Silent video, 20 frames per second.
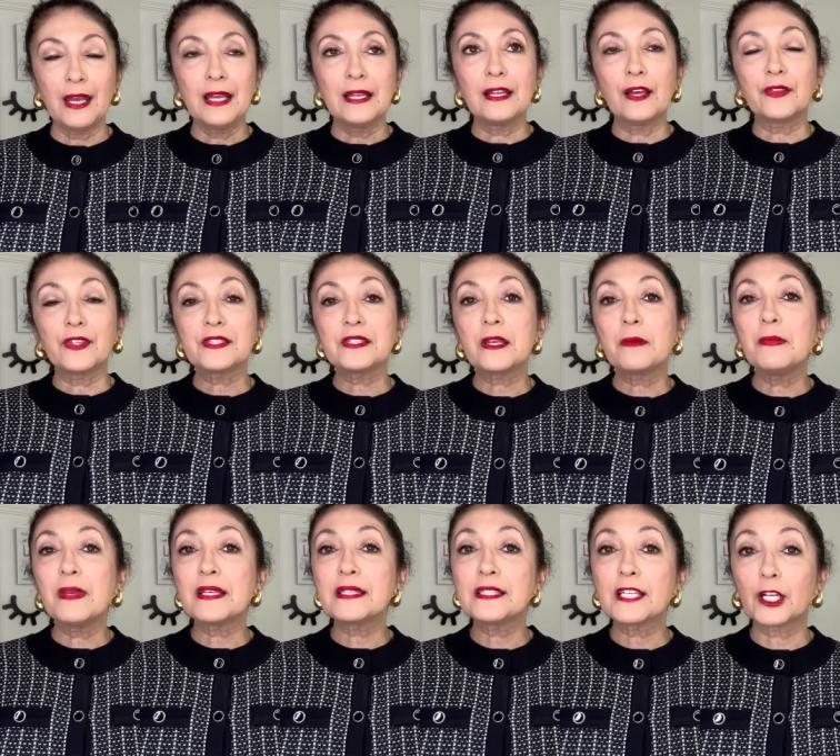Now, this can
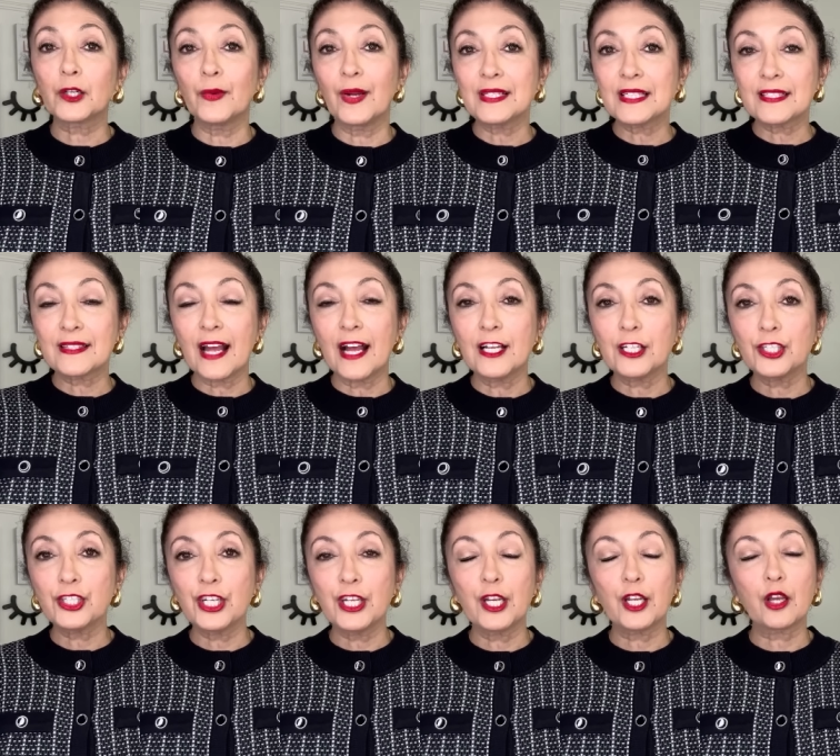be a cigarette style
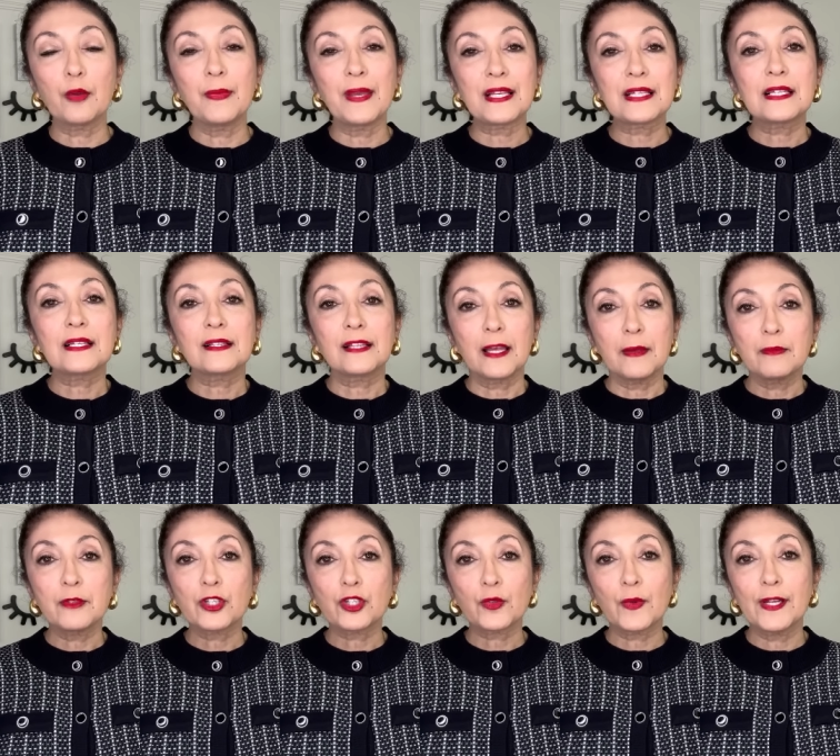jean, it can be a slim
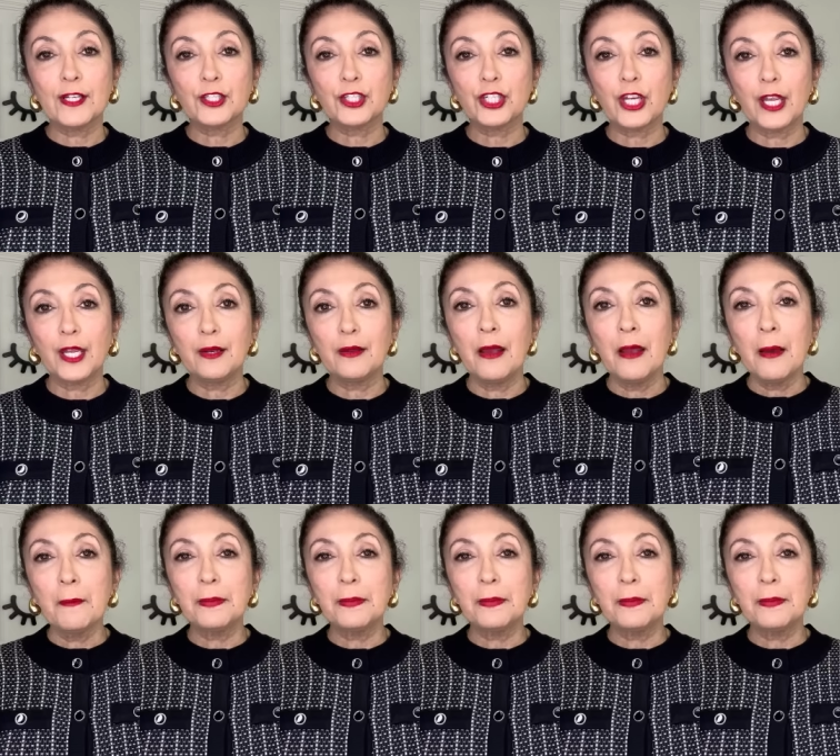straight jean,